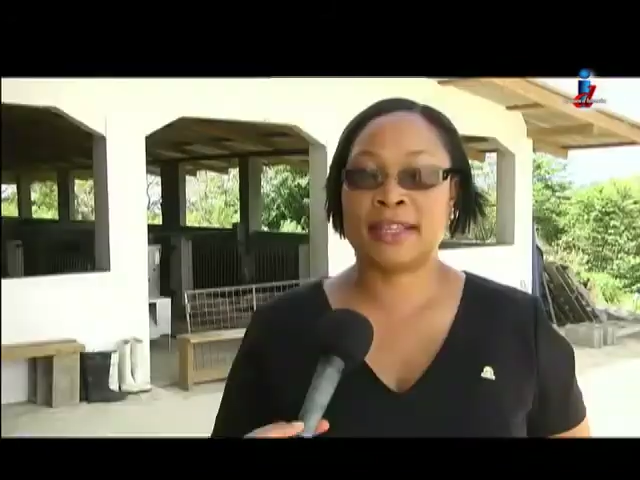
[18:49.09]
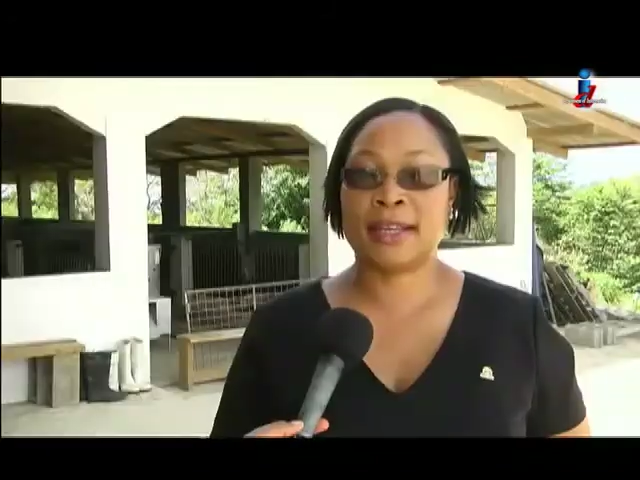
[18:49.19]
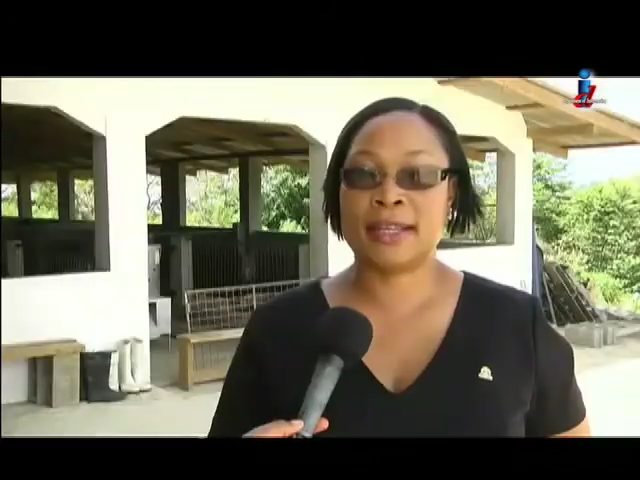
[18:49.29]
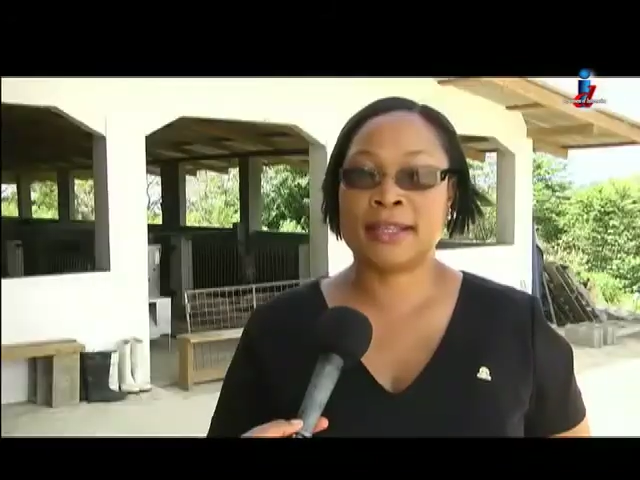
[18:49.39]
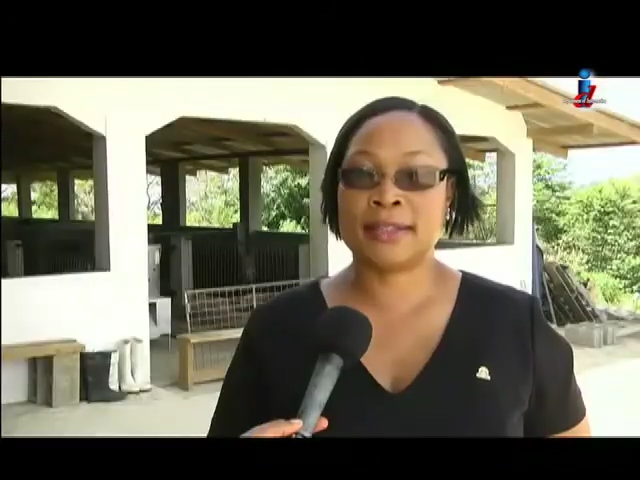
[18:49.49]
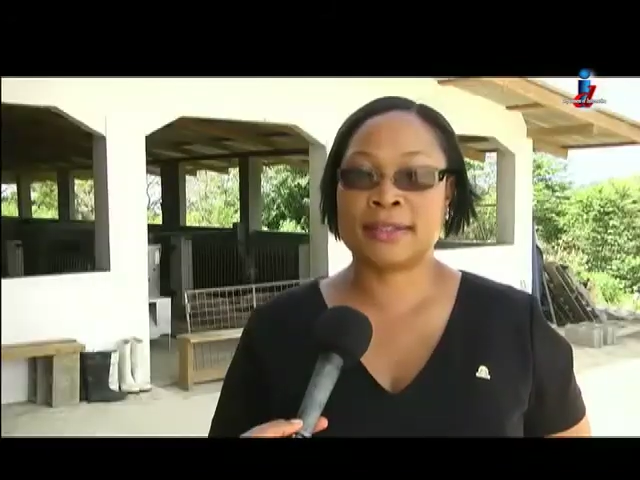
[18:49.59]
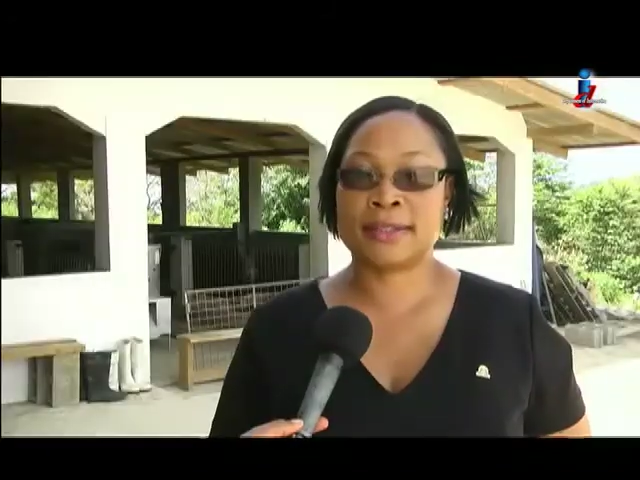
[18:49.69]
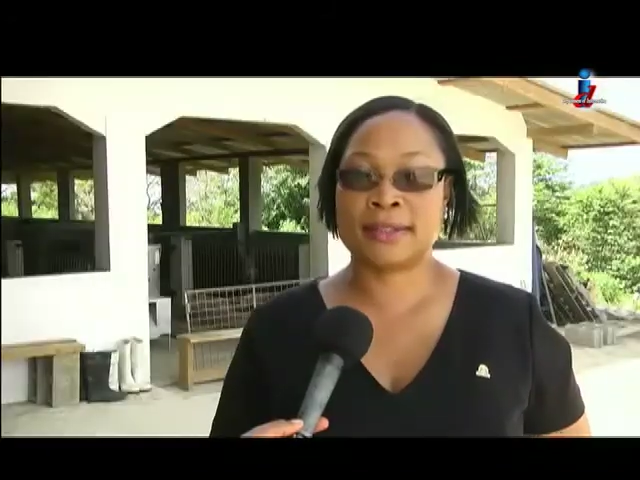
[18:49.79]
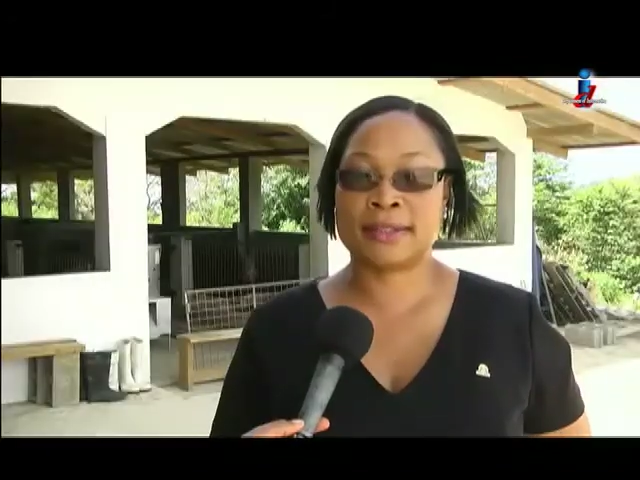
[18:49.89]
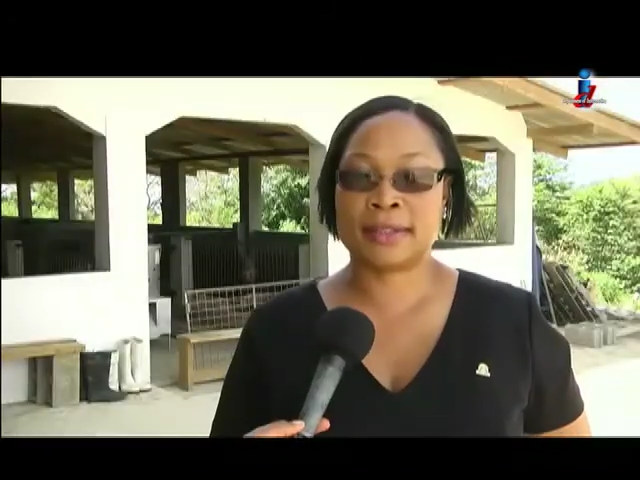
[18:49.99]
There
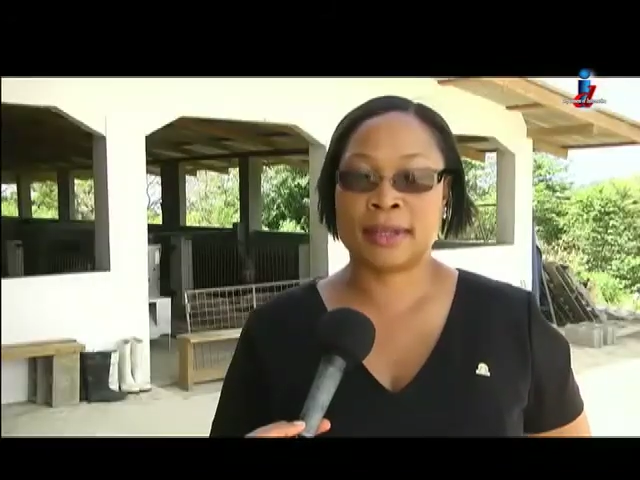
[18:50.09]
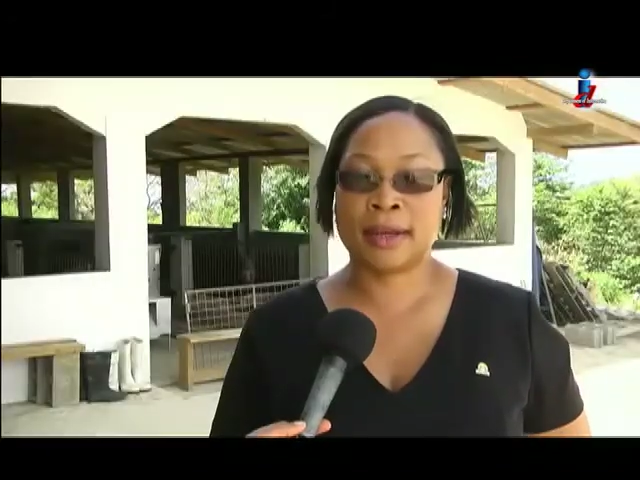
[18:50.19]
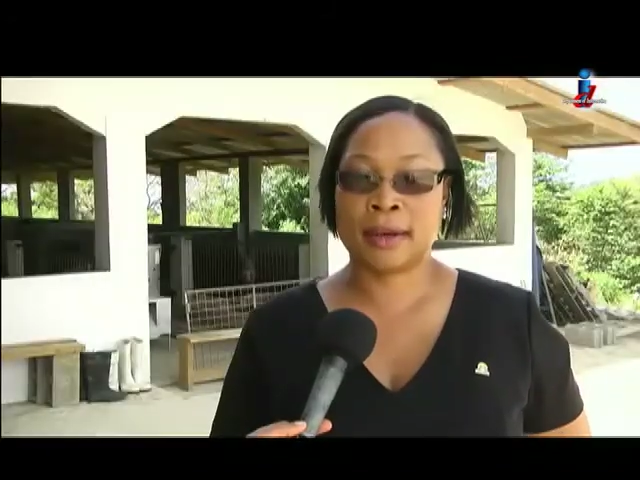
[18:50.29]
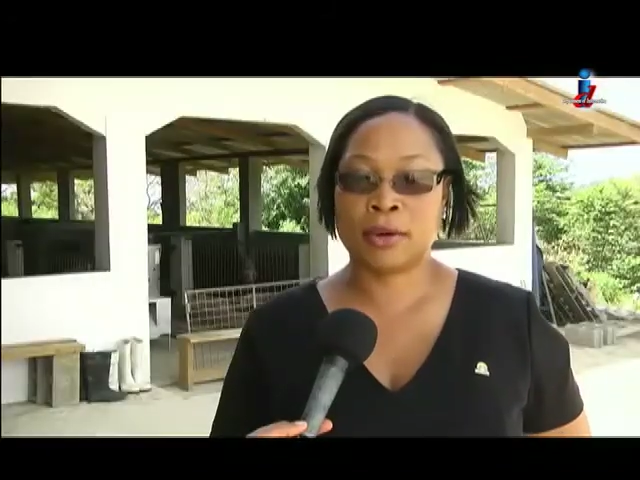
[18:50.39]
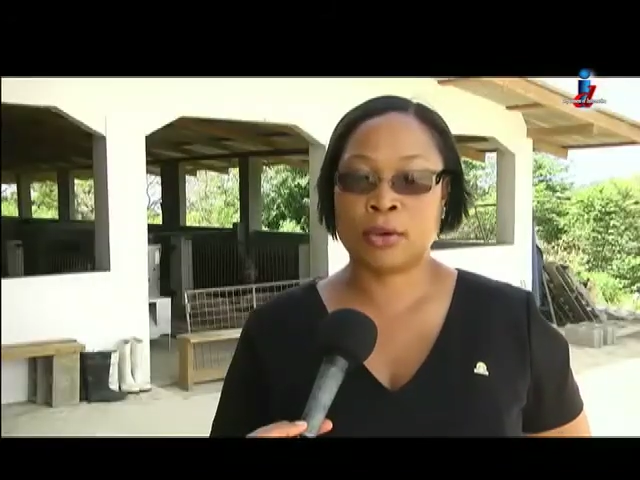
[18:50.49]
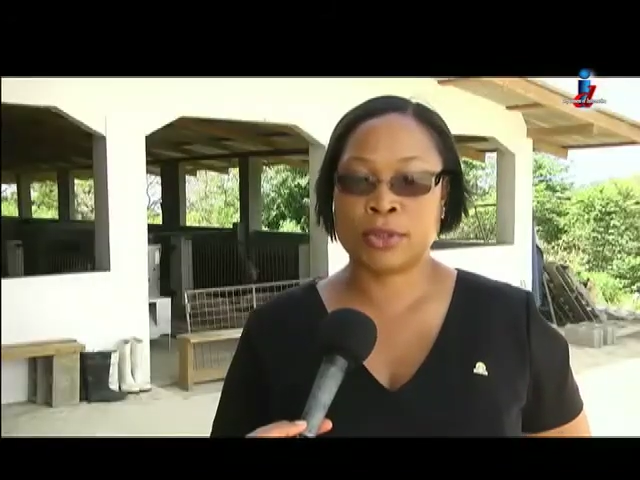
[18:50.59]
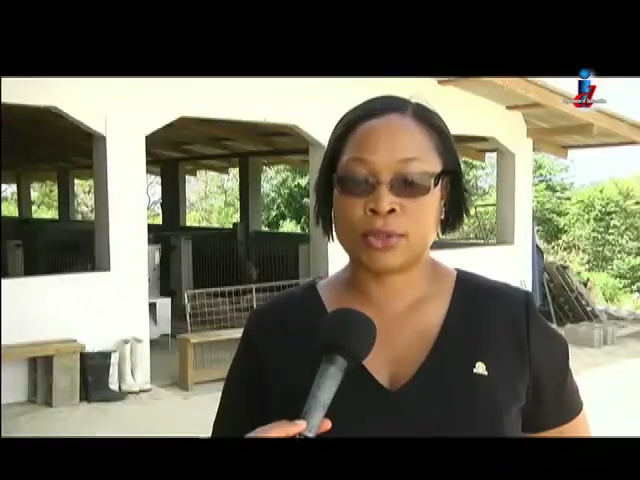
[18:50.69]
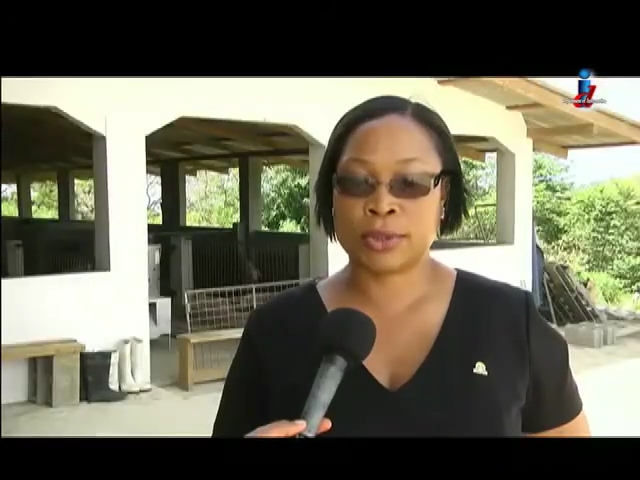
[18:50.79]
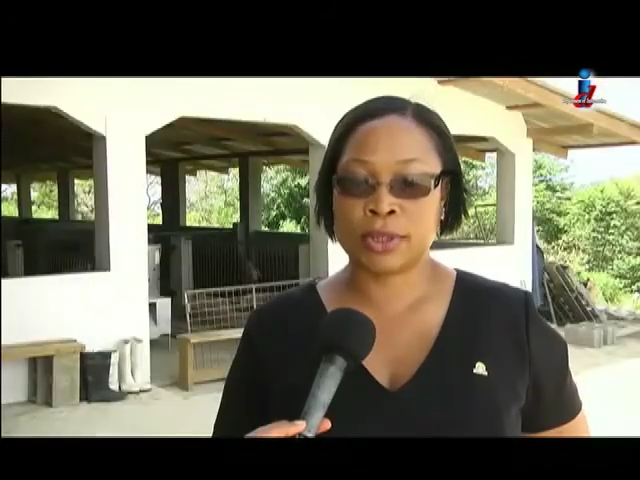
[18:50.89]
is also